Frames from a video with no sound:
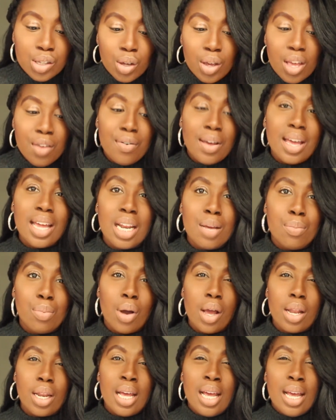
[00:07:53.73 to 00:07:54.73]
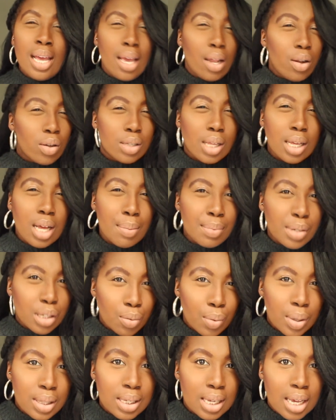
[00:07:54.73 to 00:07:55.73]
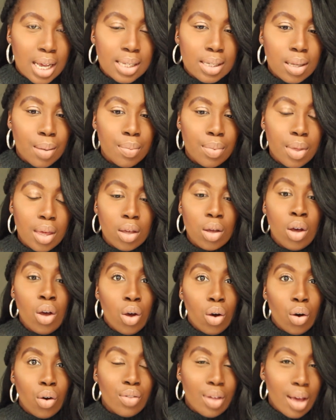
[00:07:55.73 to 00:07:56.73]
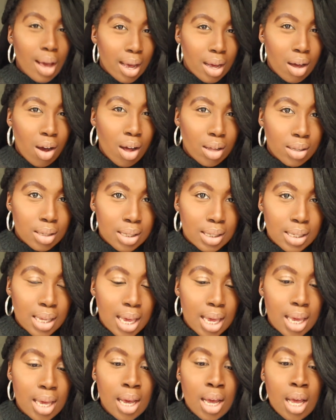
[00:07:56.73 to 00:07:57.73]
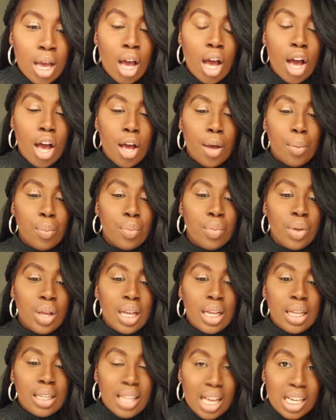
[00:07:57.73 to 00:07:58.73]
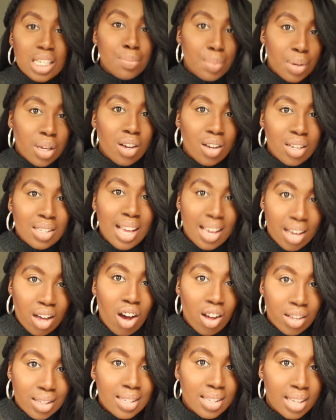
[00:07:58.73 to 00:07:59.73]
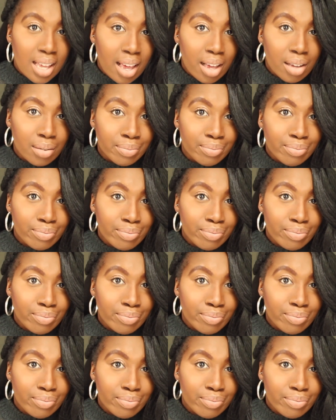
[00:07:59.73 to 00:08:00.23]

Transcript: So if at any point it looks like I'm squinting at something or that I can't see, that's because I can't see.